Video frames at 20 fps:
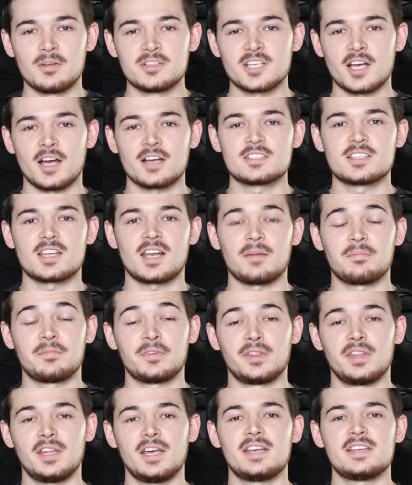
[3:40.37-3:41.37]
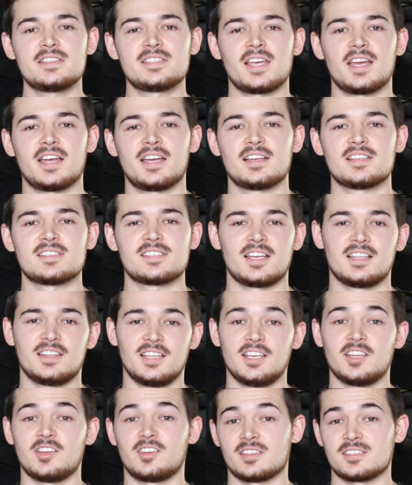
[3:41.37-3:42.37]
charge it up for 30 seconds, and
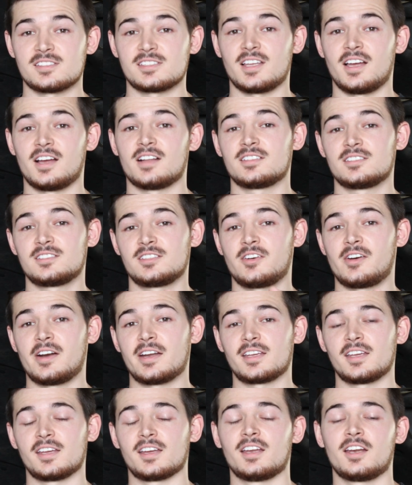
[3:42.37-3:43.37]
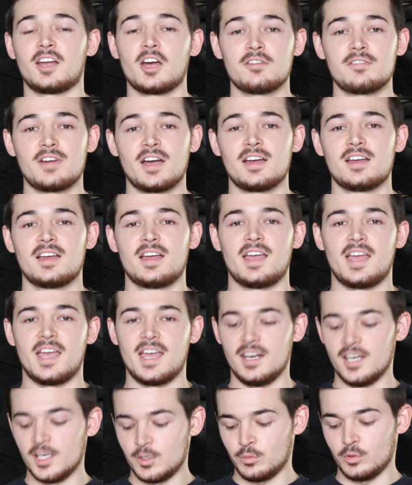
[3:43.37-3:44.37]
then you can start cranking it over
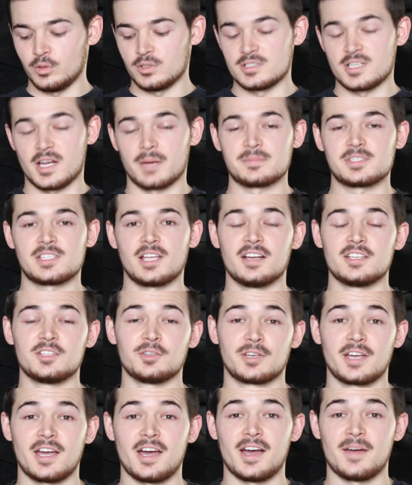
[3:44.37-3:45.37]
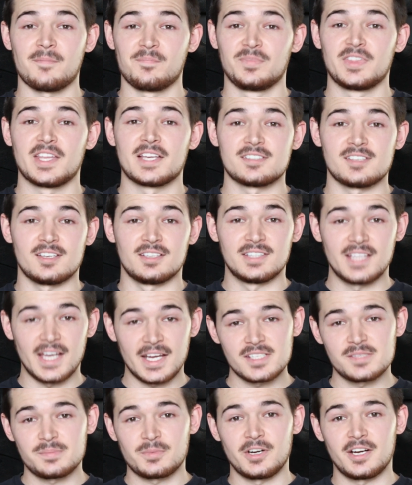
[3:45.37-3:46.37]
and it will jumpstart your car. So
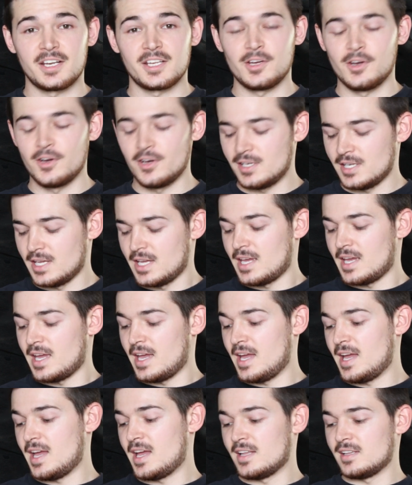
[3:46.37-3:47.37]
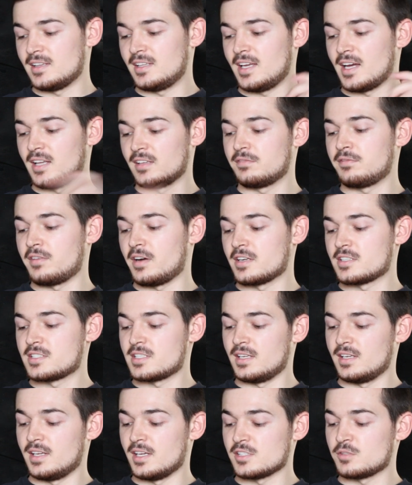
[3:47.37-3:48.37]
that is pretty good. And the other
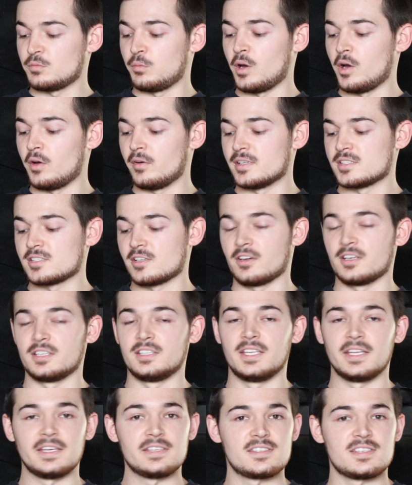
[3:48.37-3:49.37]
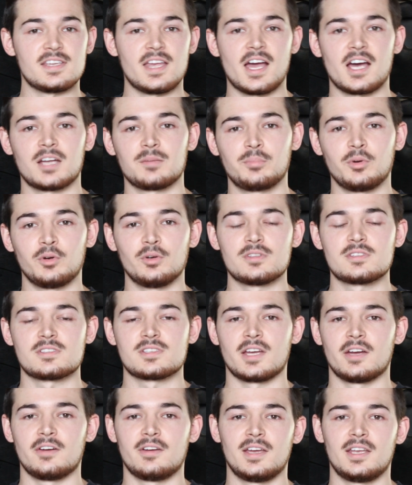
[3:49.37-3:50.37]
function as well, it's got a DC output,
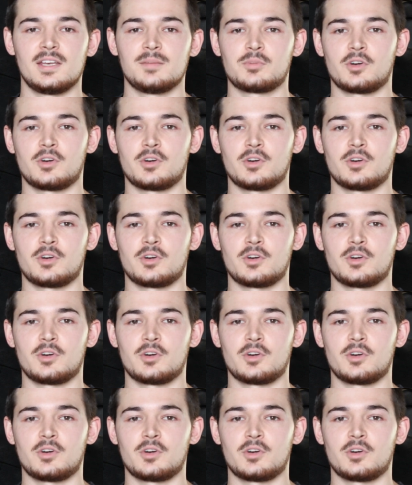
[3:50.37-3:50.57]
so any